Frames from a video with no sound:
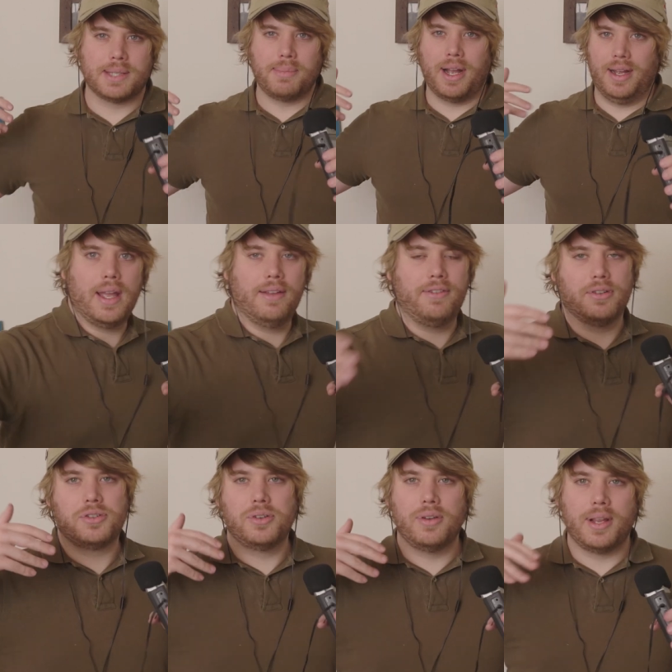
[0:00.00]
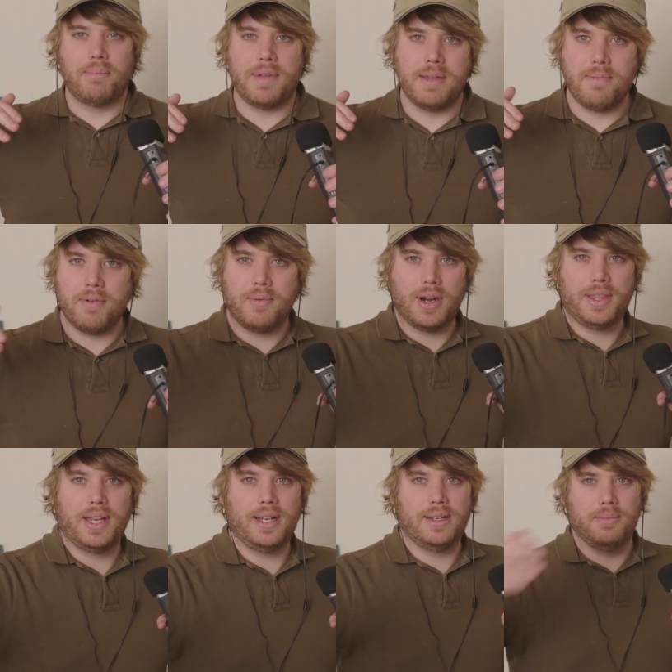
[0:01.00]
spot if you're shooting people where
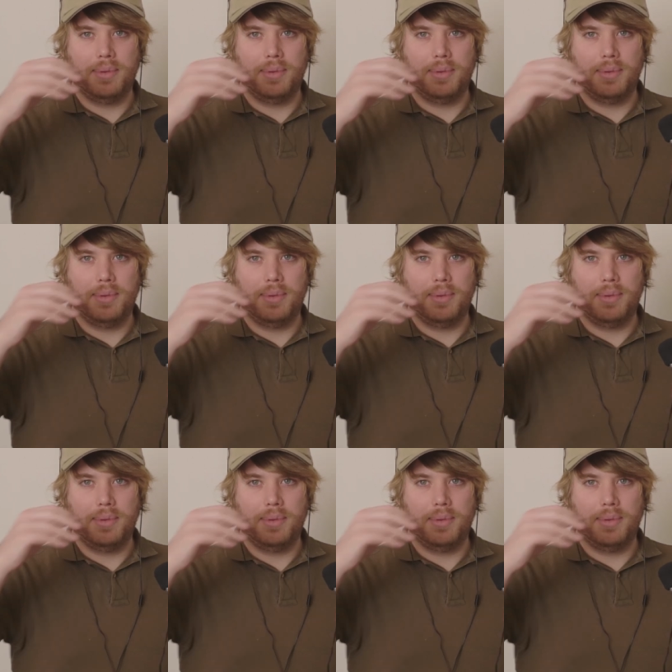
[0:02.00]
they need to